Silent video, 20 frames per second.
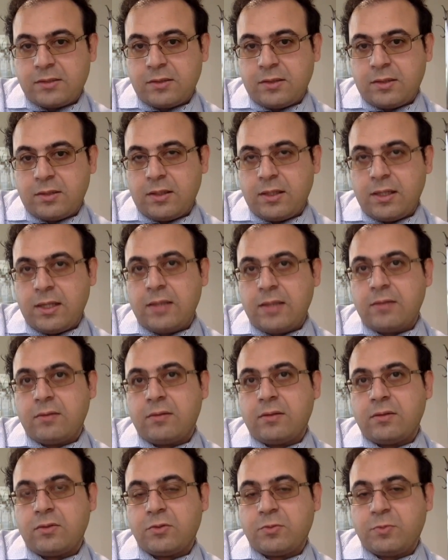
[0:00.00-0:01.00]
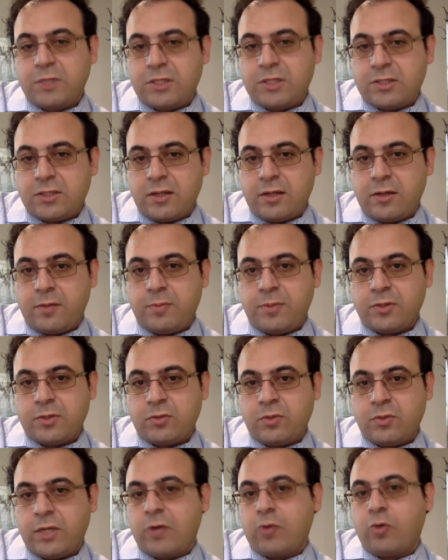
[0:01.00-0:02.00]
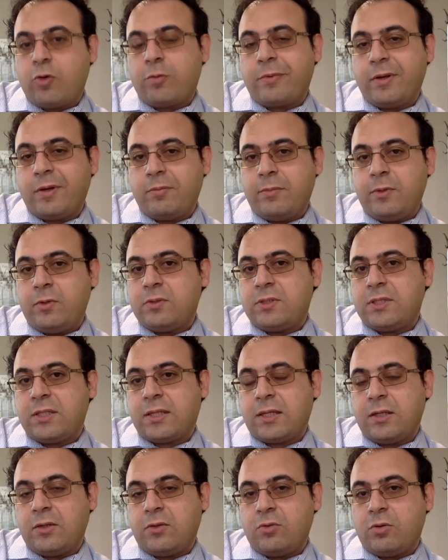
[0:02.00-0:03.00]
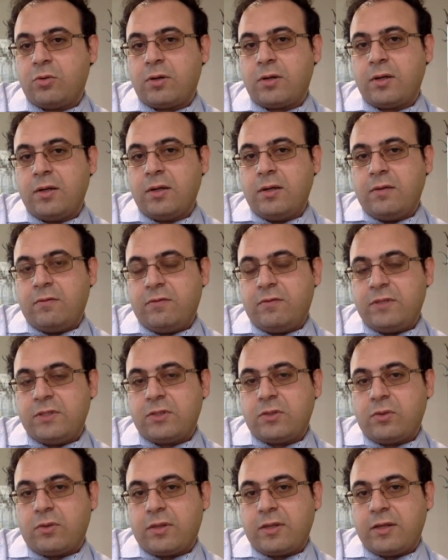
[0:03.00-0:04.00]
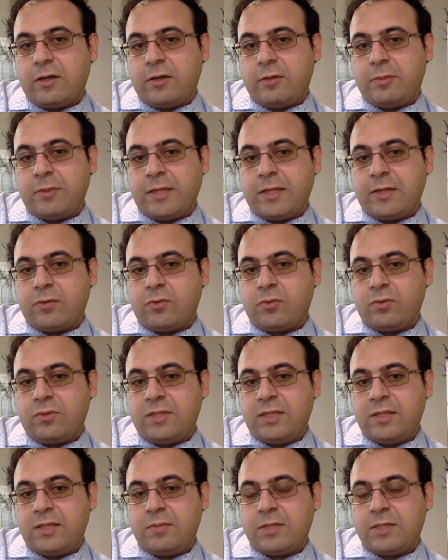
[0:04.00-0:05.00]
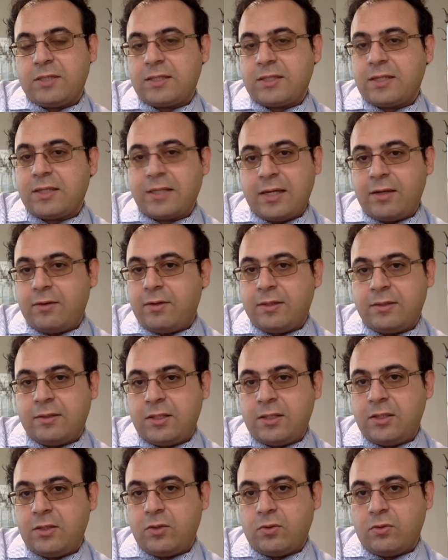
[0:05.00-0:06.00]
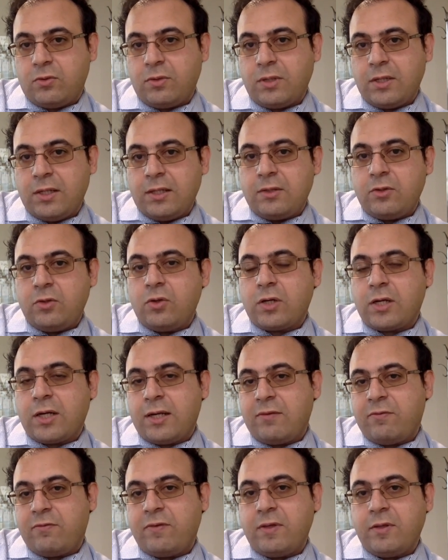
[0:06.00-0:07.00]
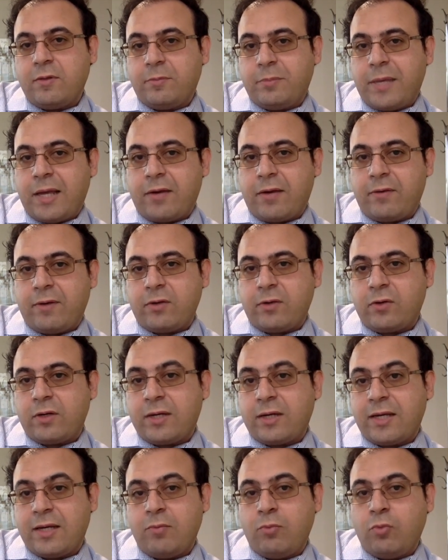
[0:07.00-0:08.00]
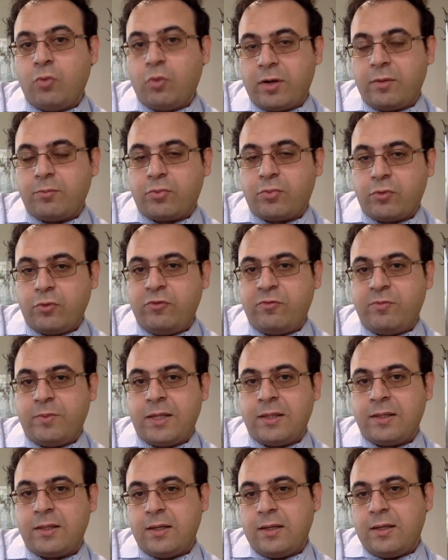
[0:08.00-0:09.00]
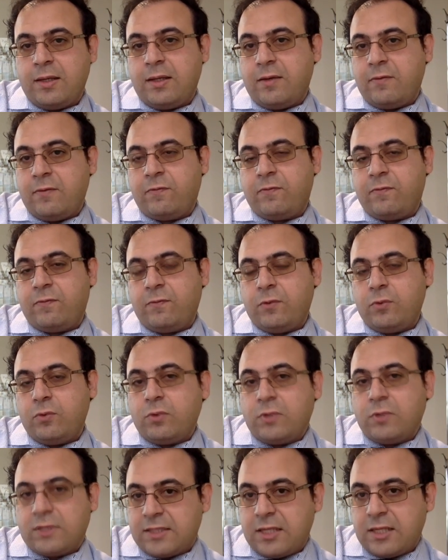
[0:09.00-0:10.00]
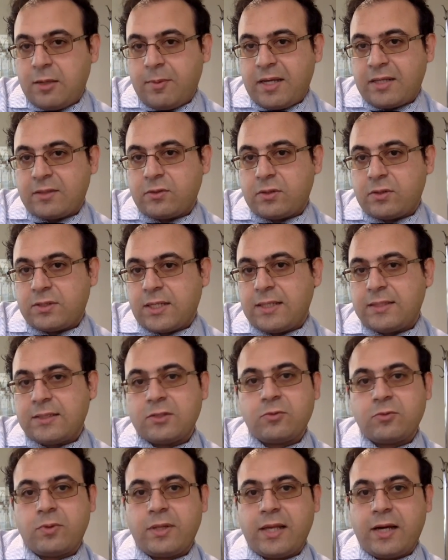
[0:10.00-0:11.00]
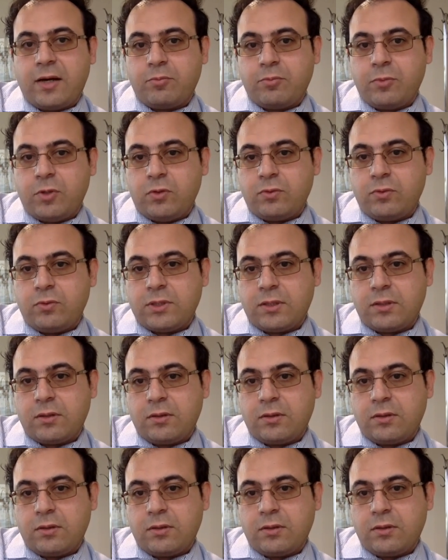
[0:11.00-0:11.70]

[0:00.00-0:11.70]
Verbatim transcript: and the speech therapists who incorporate music in your physical therapy and routine because I guarantee you, you're going to feel better and you're going to get more improvement if you do the same exercises without music.